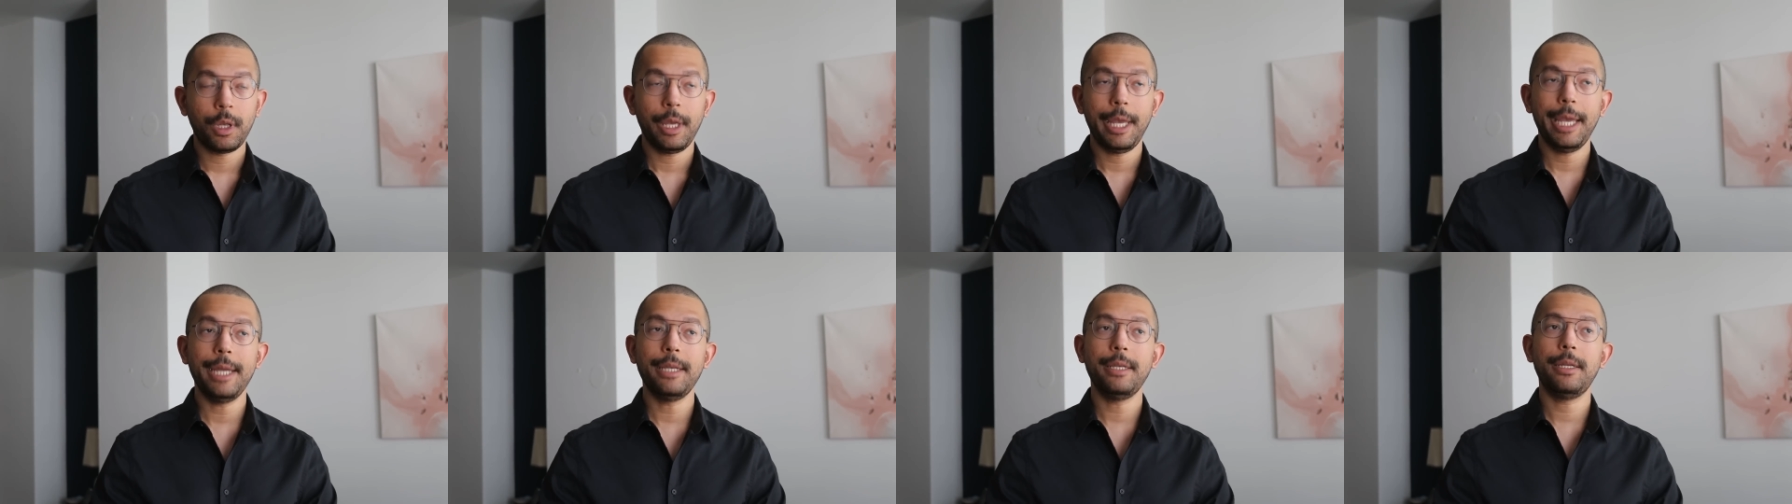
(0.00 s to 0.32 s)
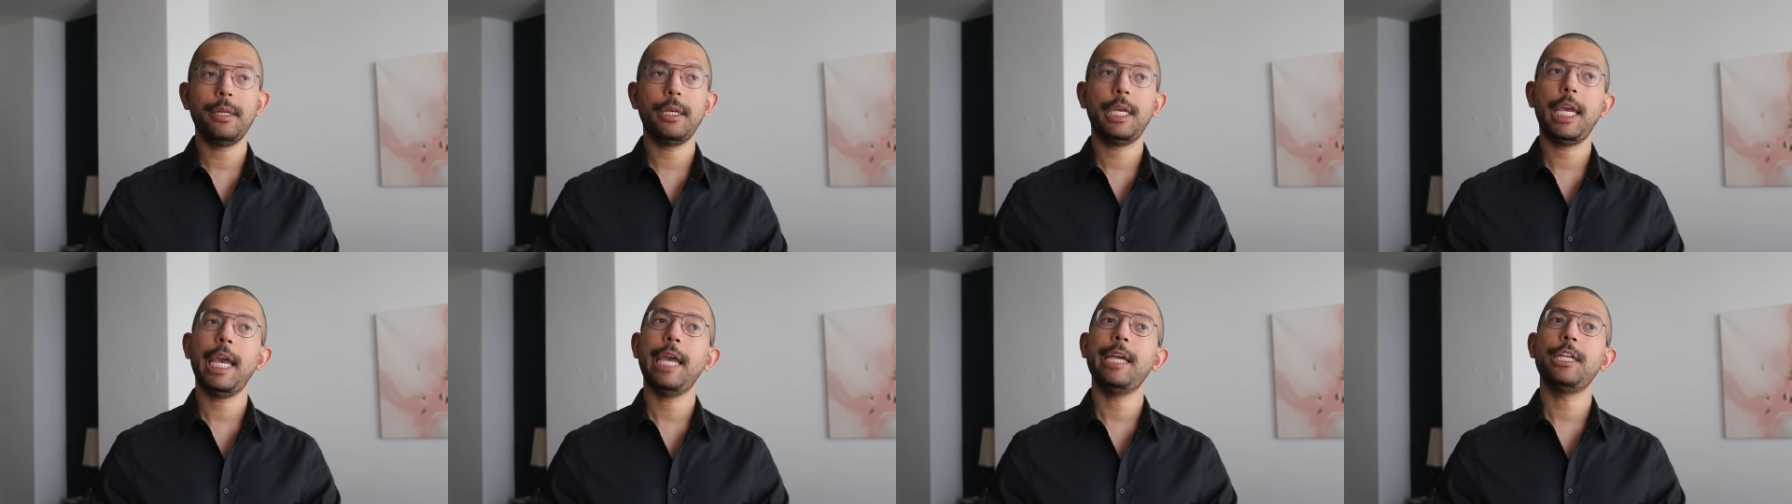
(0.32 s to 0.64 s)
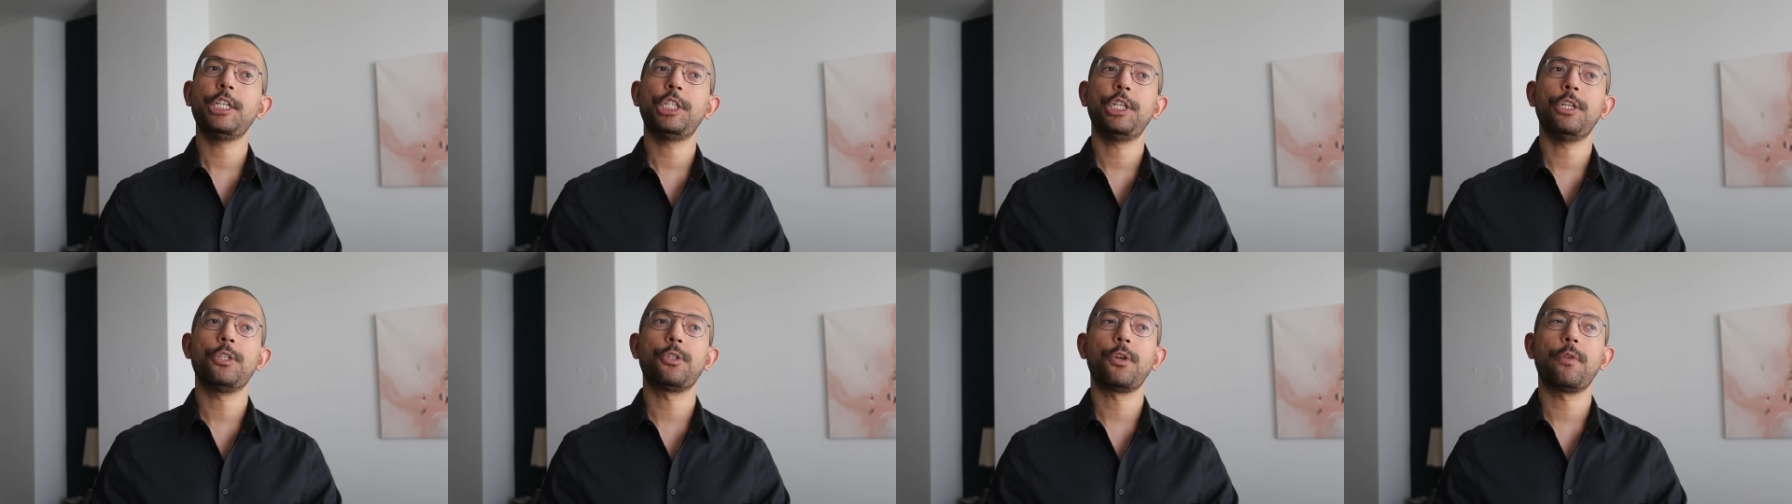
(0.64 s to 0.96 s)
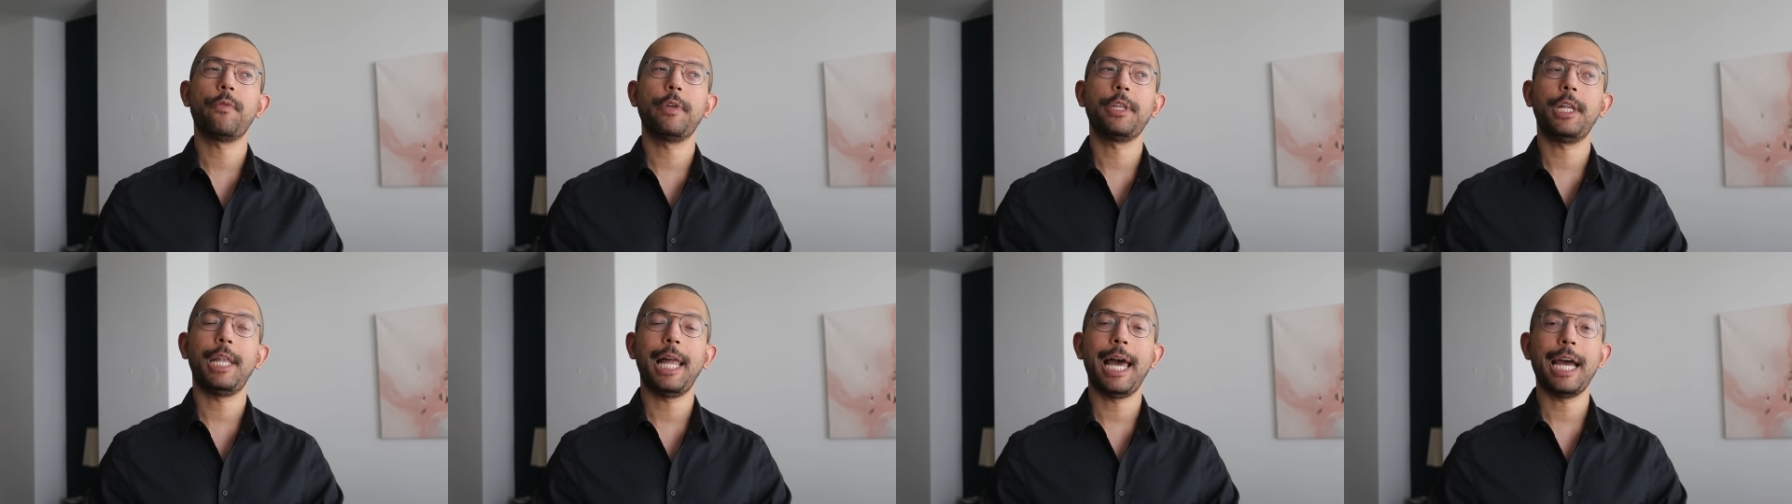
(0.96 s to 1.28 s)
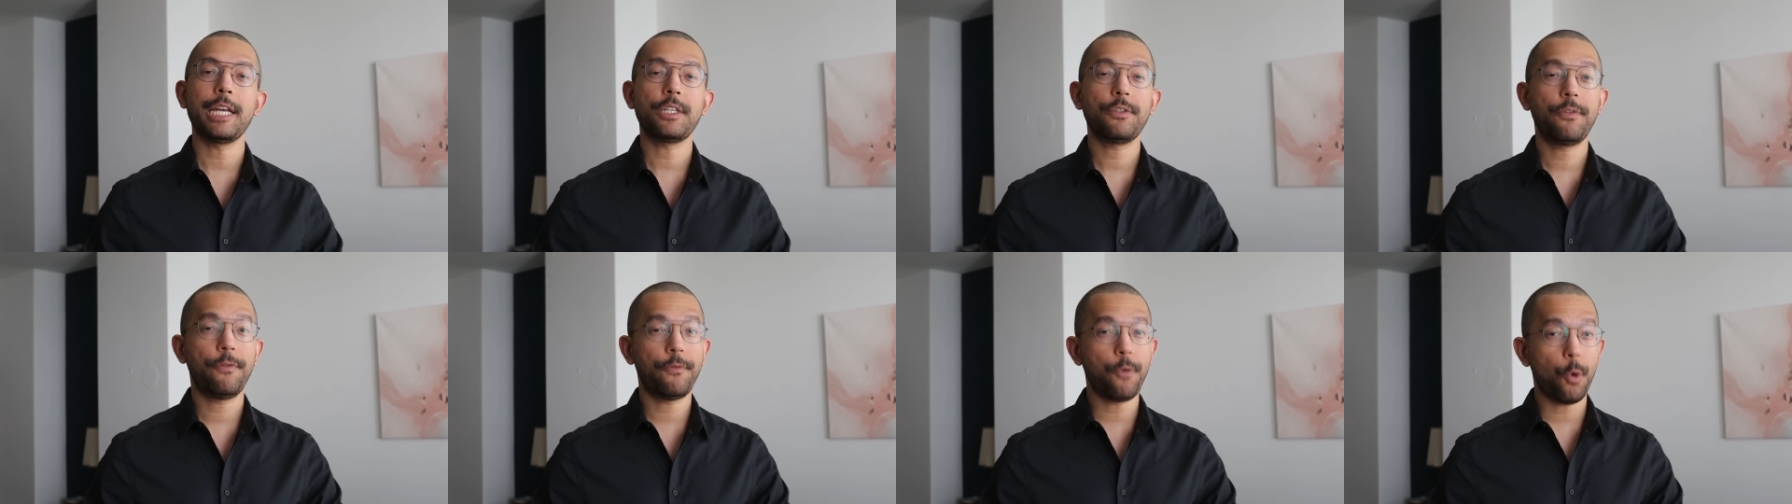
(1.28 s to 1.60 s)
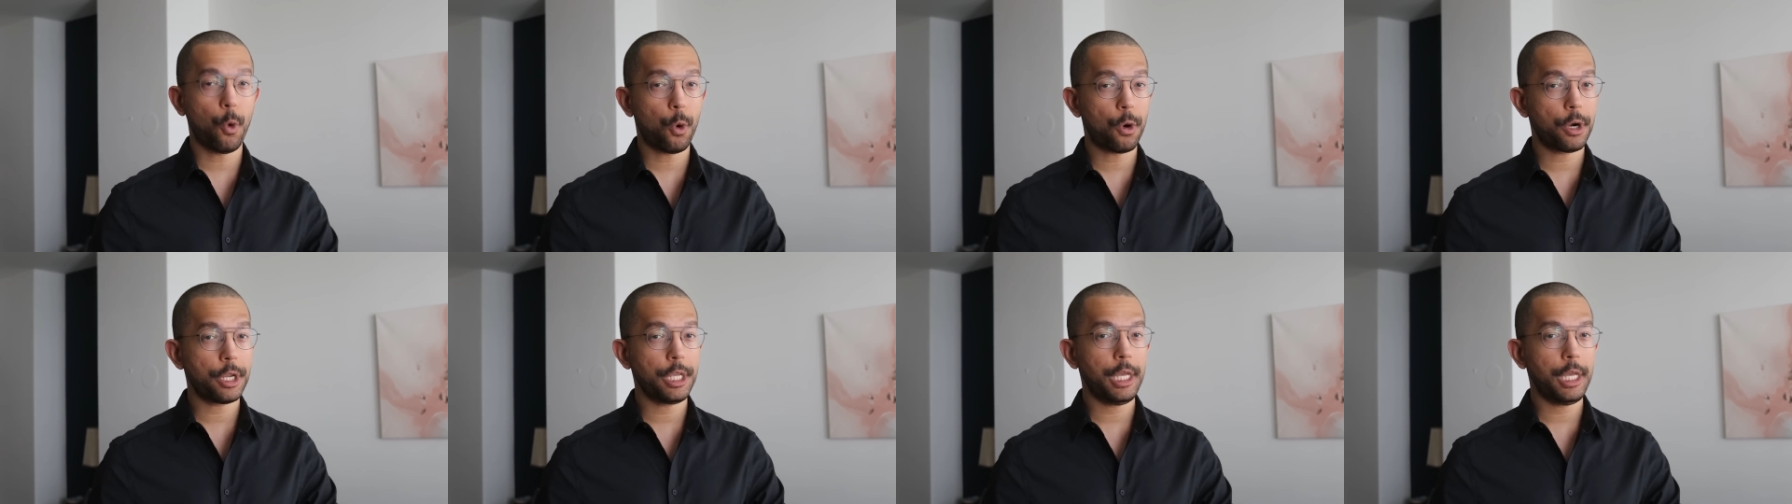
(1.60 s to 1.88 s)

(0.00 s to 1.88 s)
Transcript: indications over the last 4